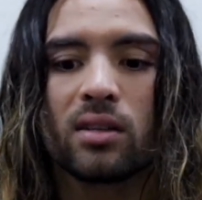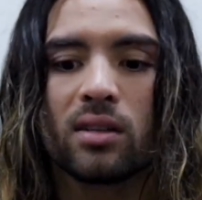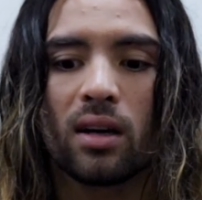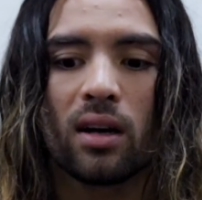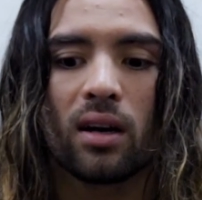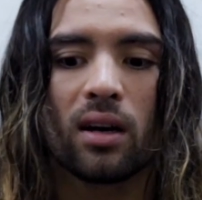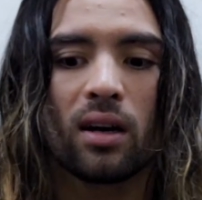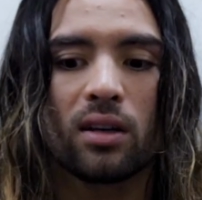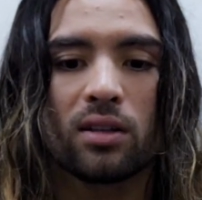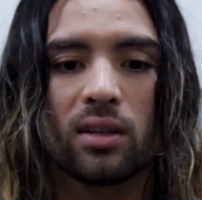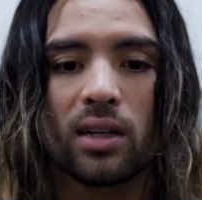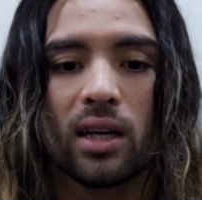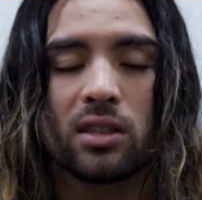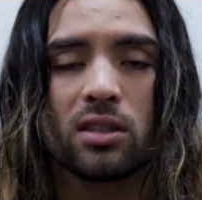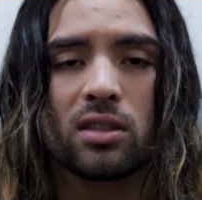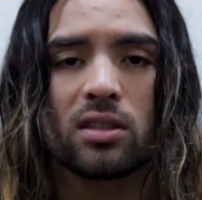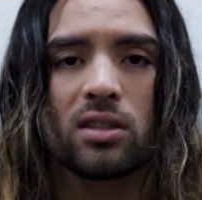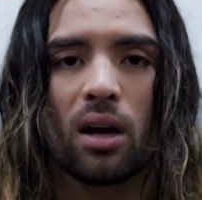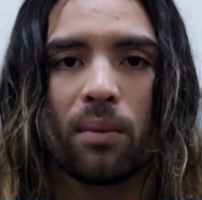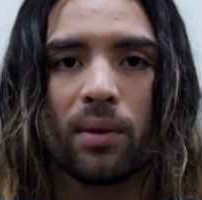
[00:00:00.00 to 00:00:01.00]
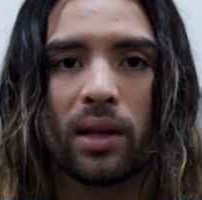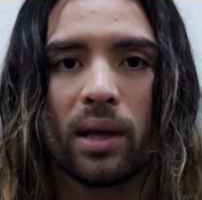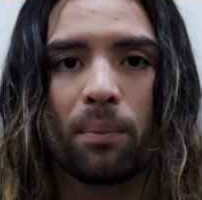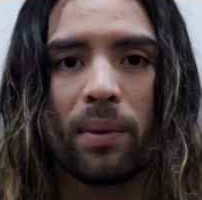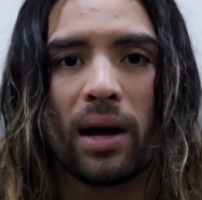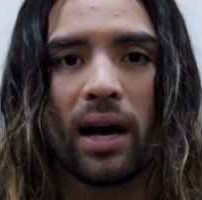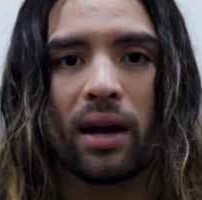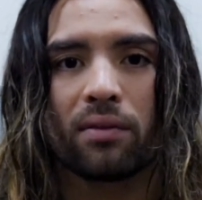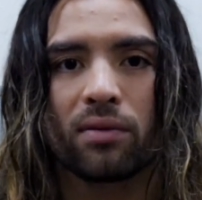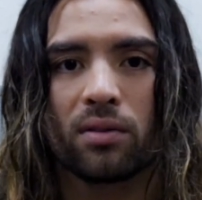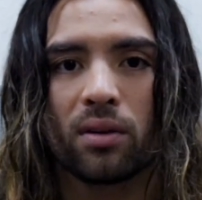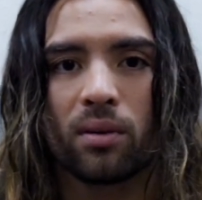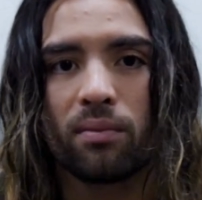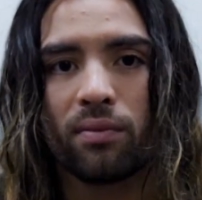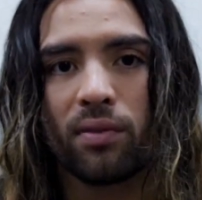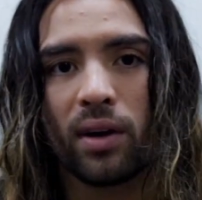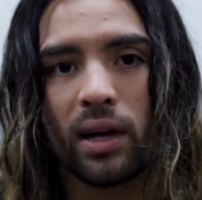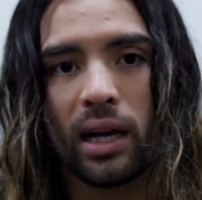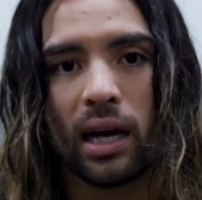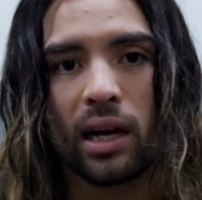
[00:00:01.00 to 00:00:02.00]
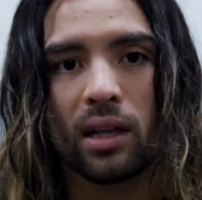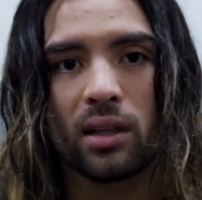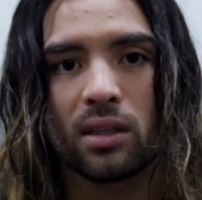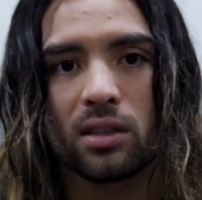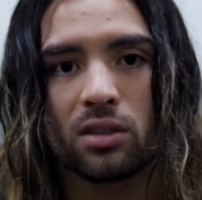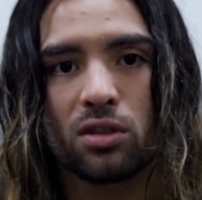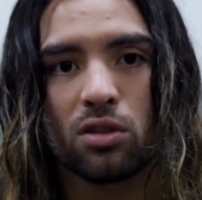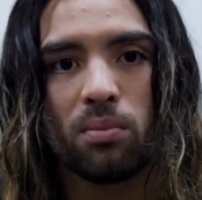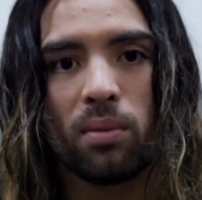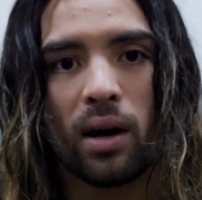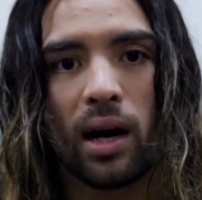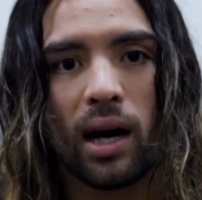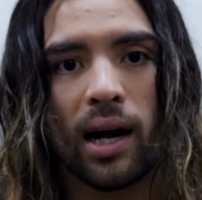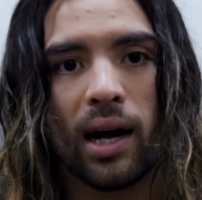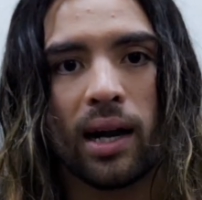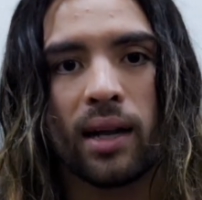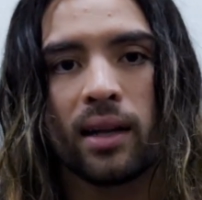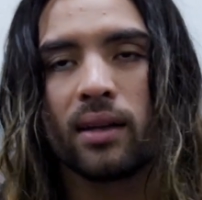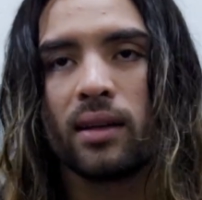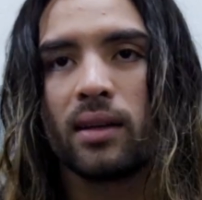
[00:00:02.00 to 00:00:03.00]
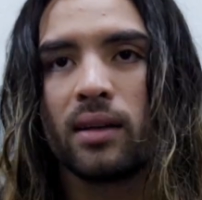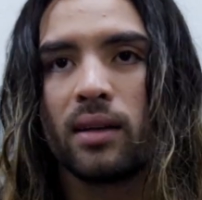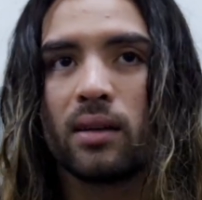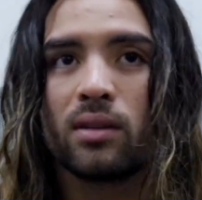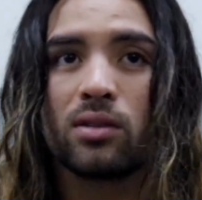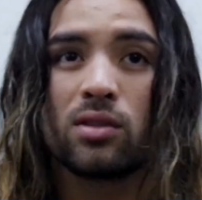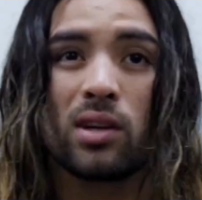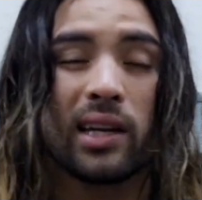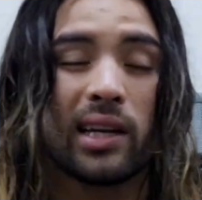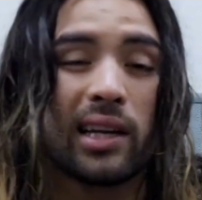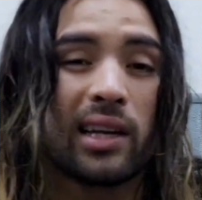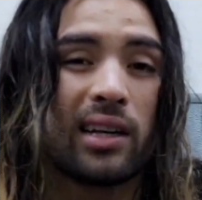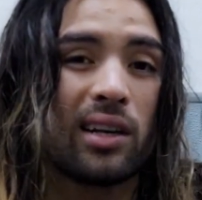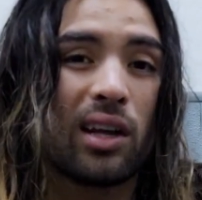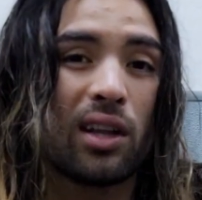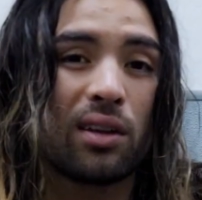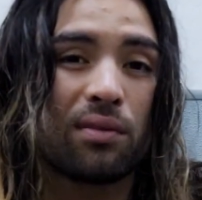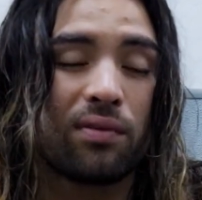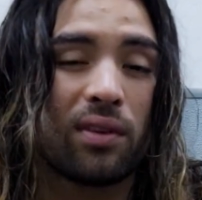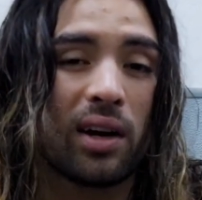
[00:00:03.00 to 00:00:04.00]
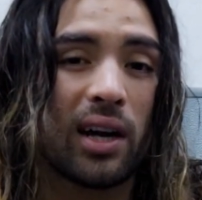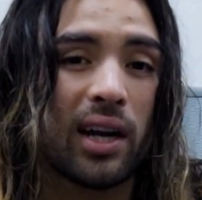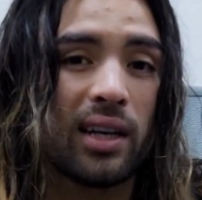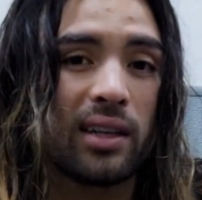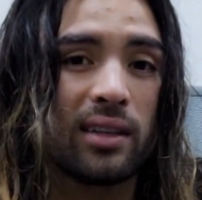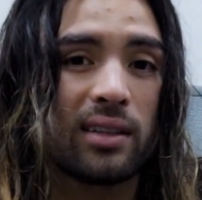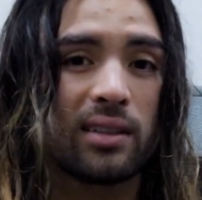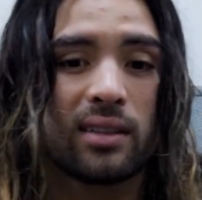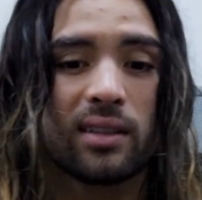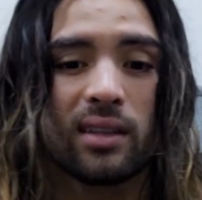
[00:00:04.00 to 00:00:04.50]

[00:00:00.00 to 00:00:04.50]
Uh, you guys just saw me get back from Fight Island, Dubai. Trying to get another fight.